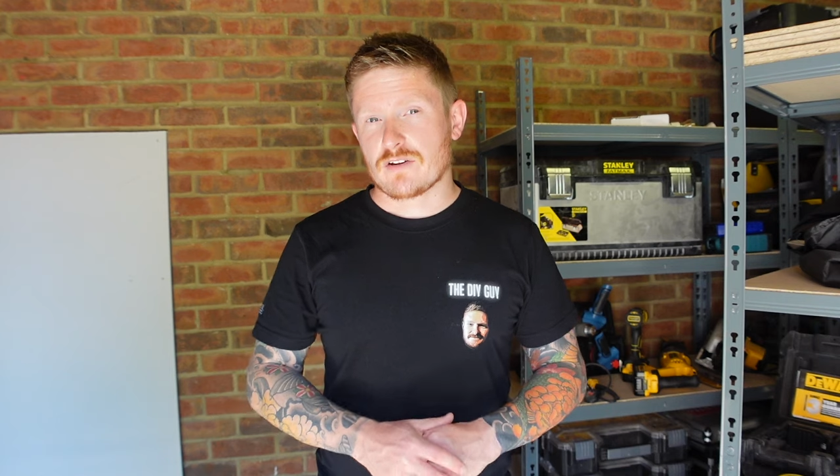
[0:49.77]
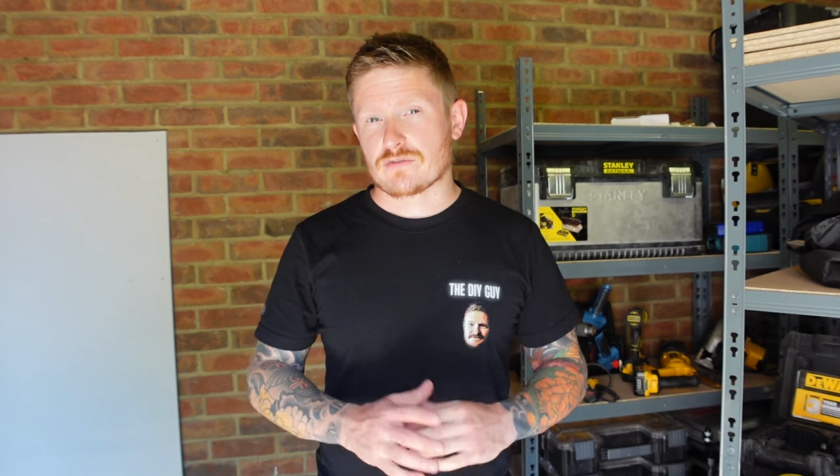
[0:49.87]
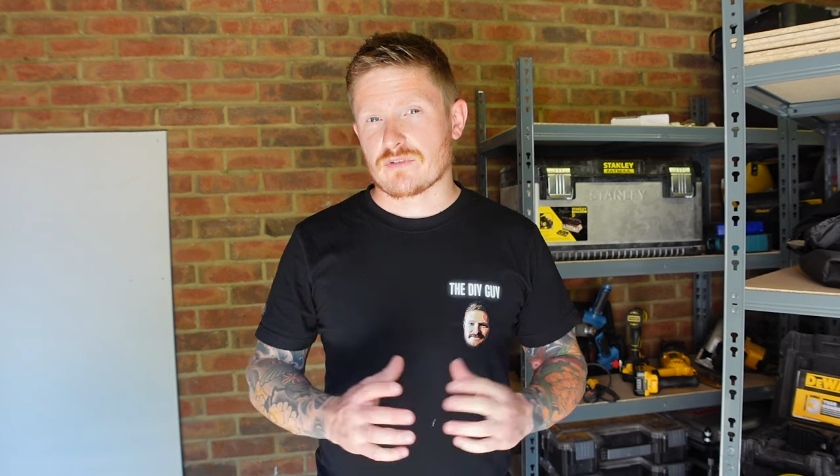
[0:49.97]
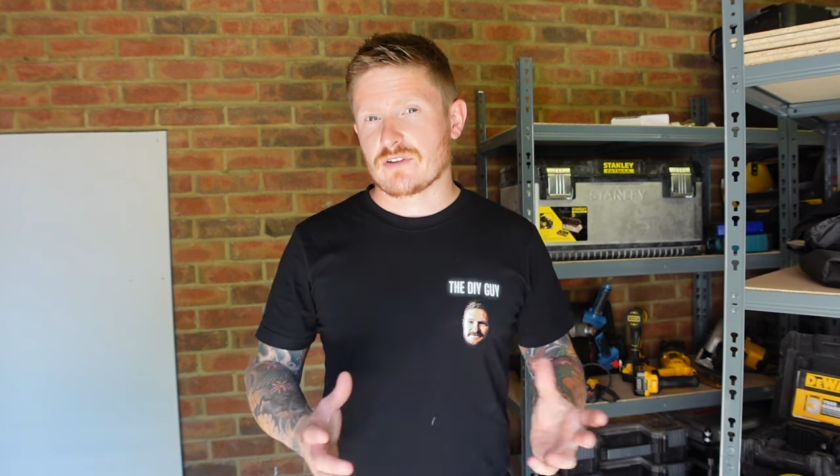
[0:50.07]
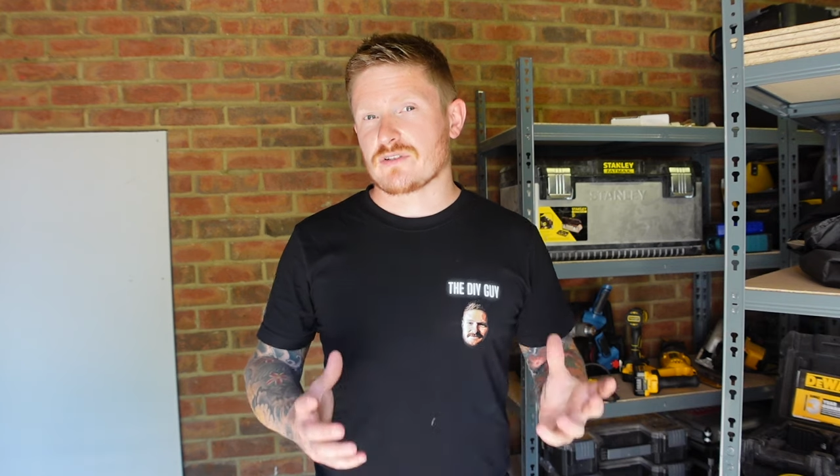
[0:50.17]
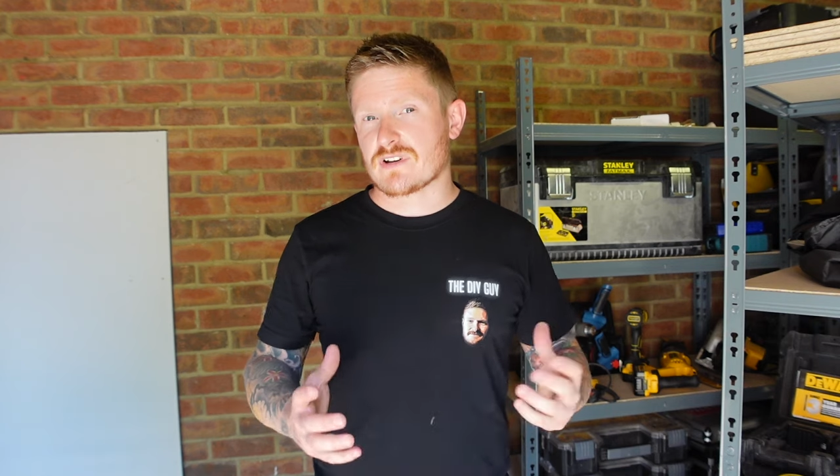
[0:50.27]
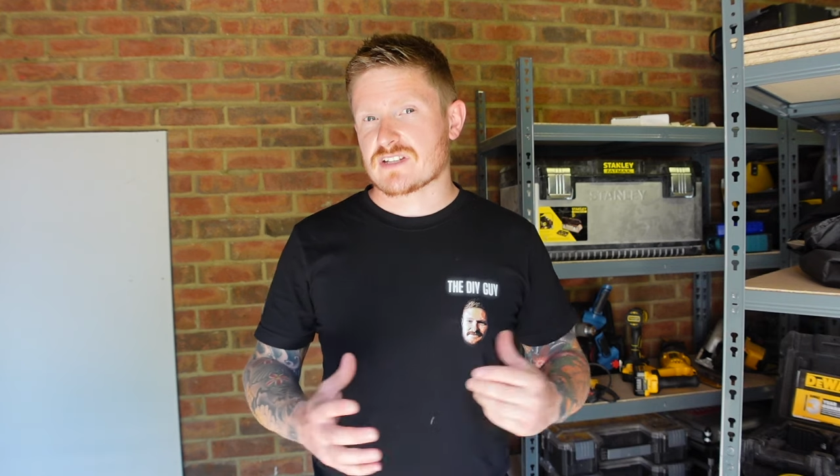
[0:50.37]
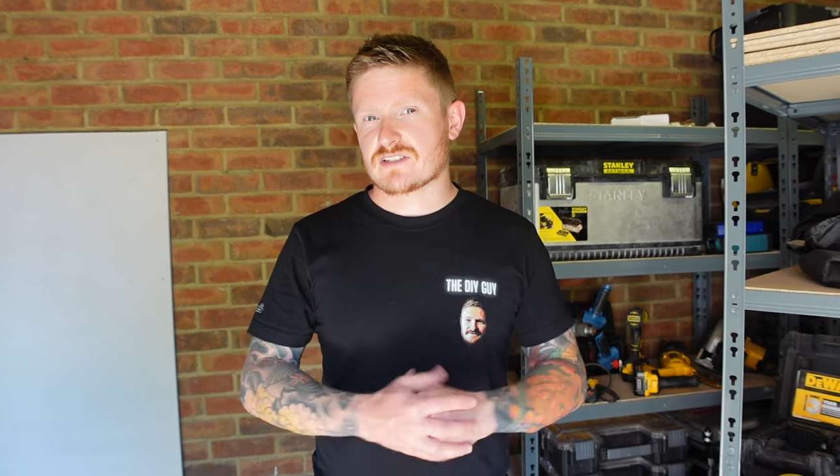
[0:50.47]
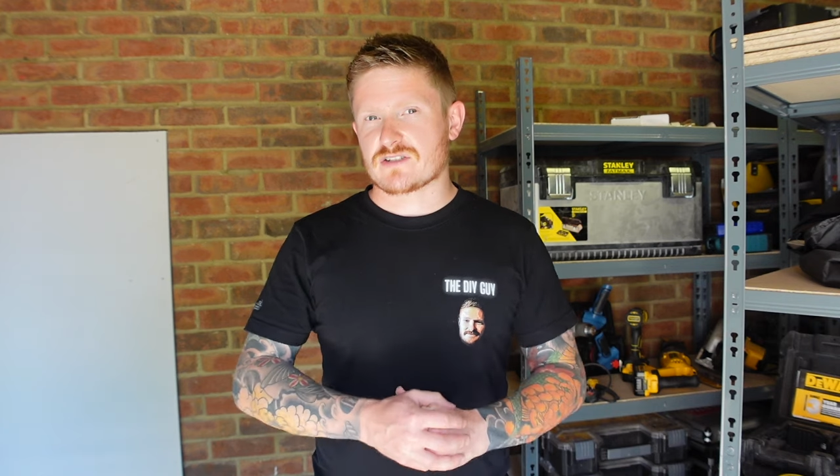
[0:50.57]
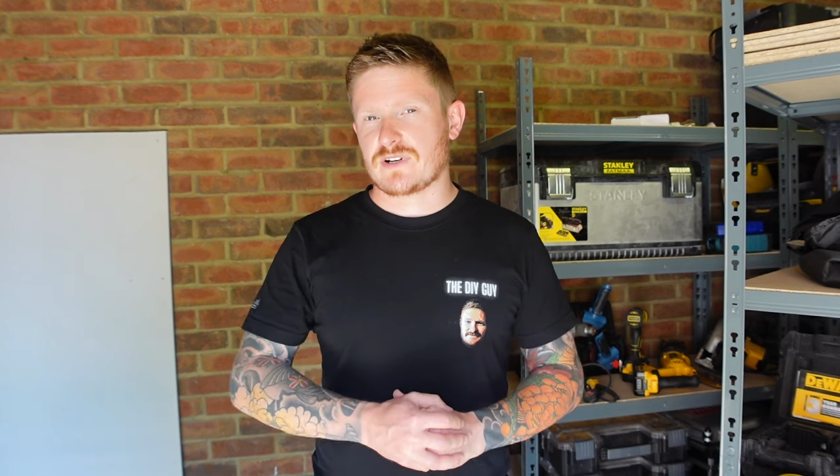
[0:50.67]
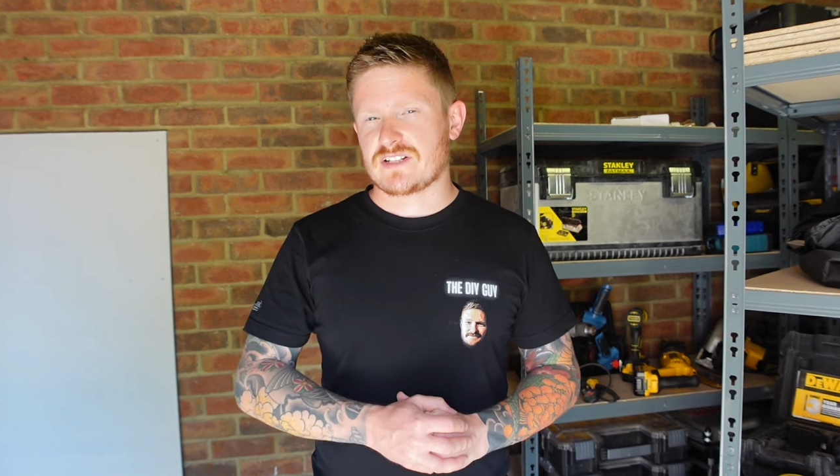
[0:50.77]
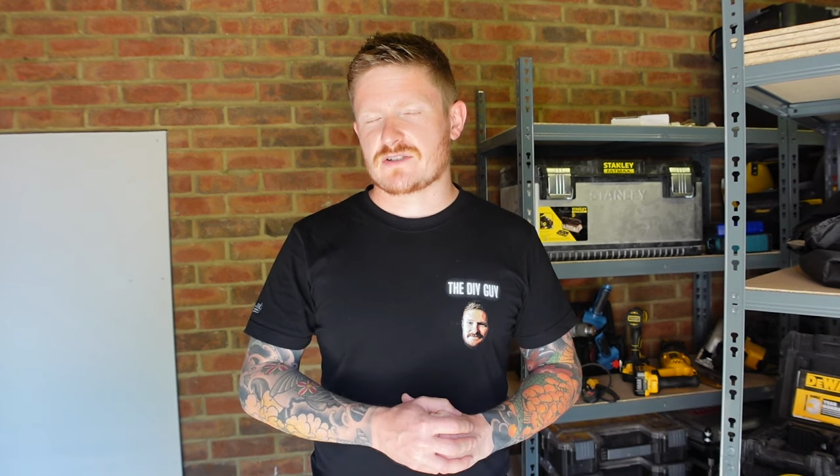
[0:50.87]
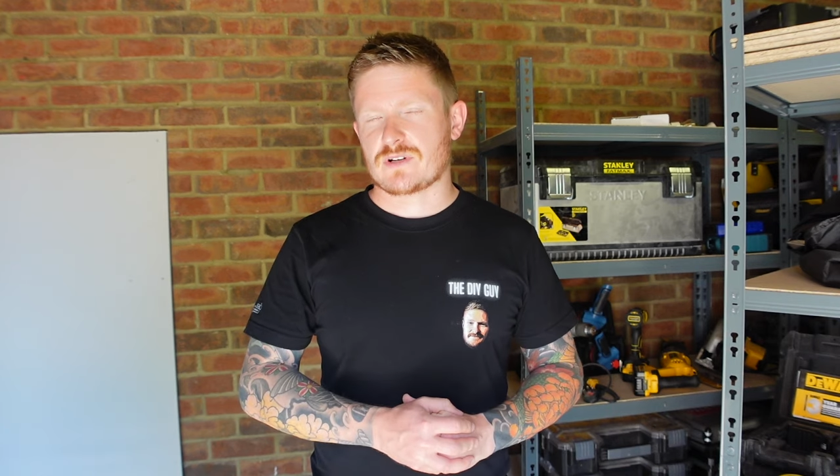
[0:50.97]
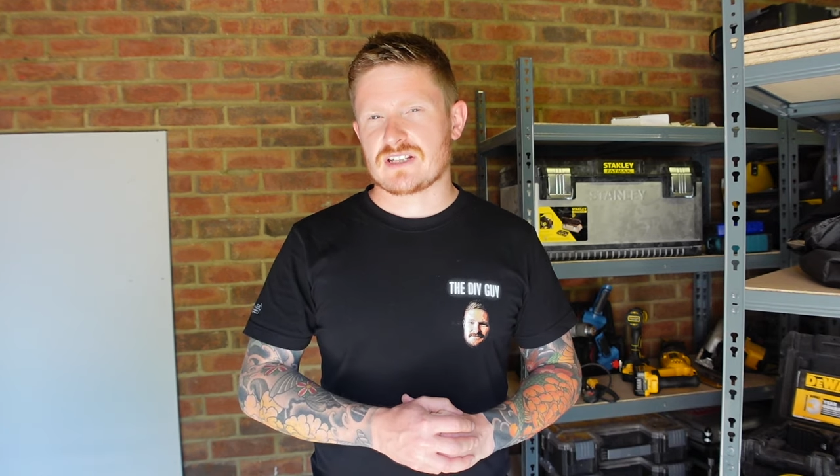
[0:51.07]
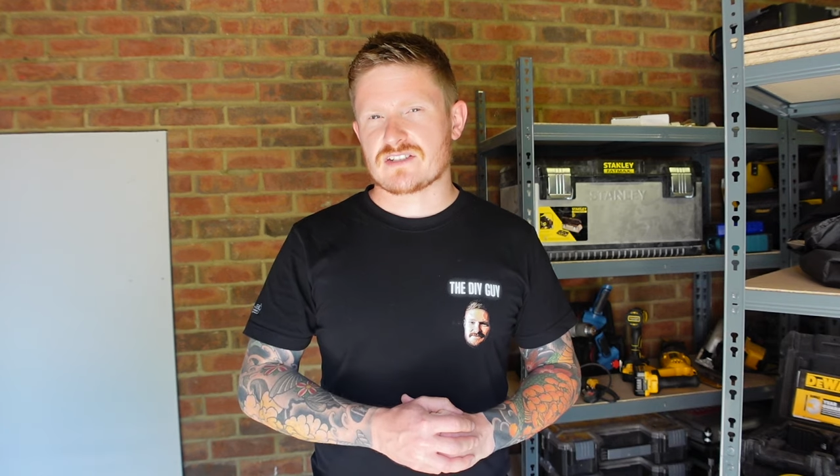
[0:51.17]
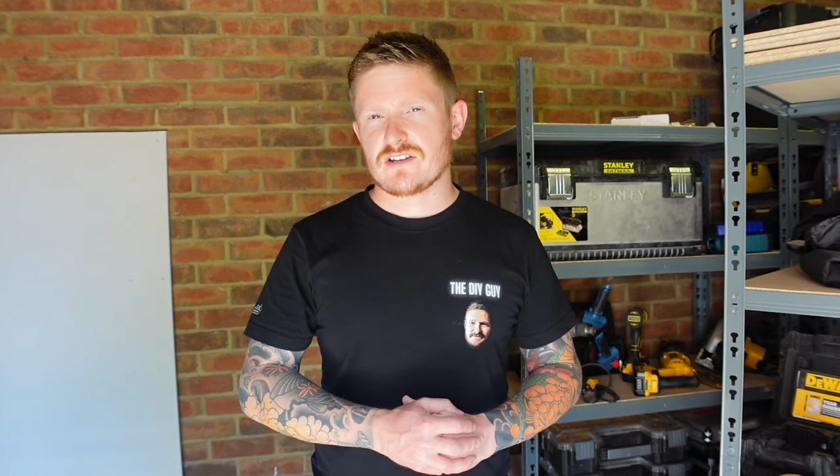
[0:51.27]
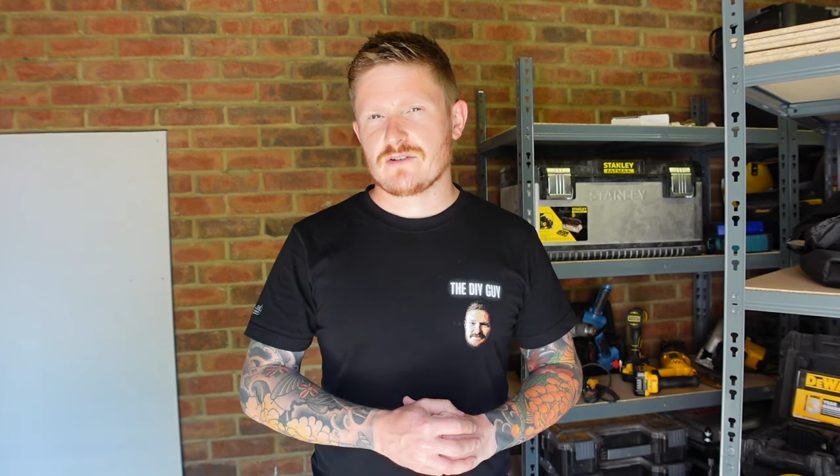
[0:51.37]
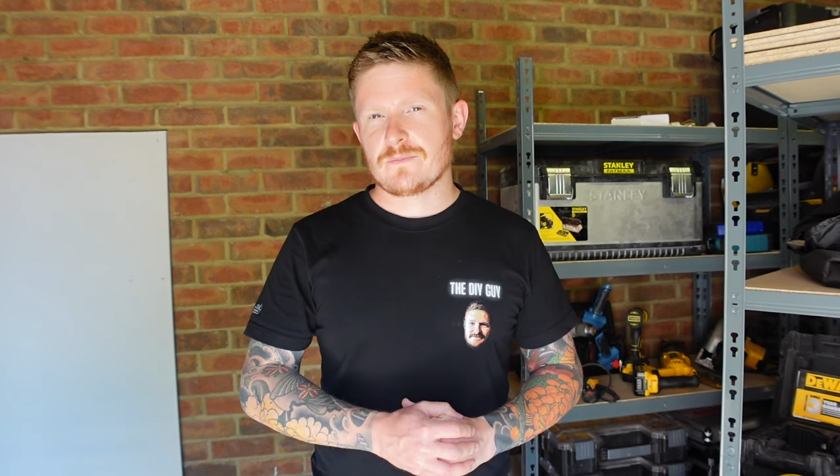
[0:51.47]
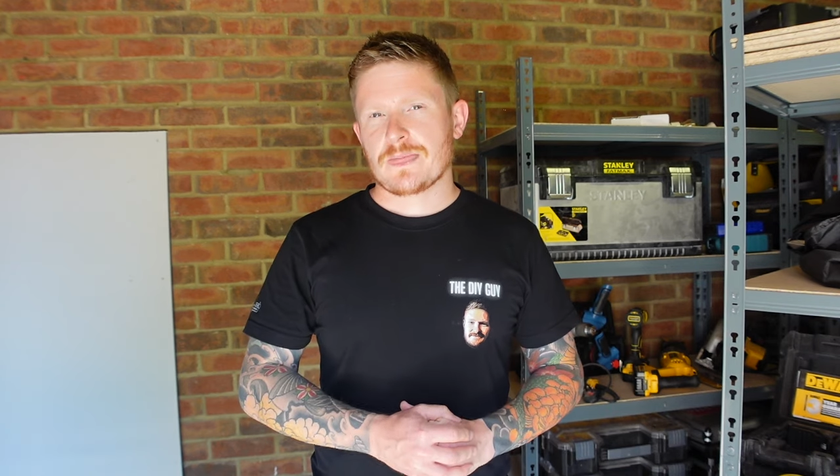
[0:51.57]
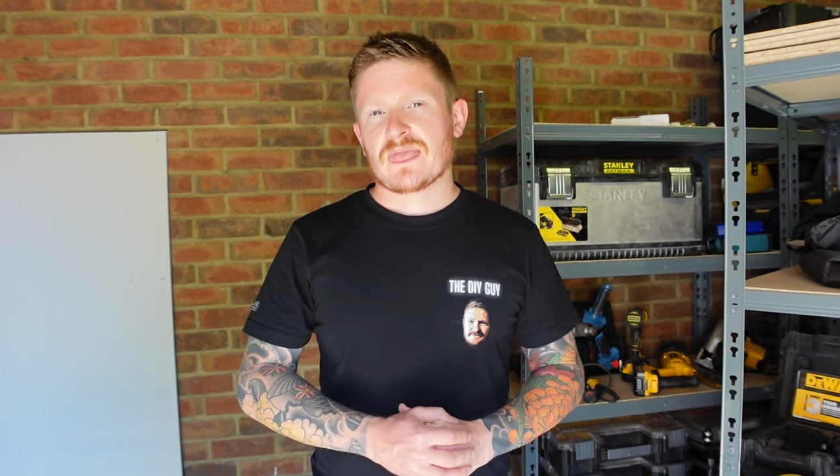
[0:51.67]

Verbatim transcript: throughout the rest of 2022.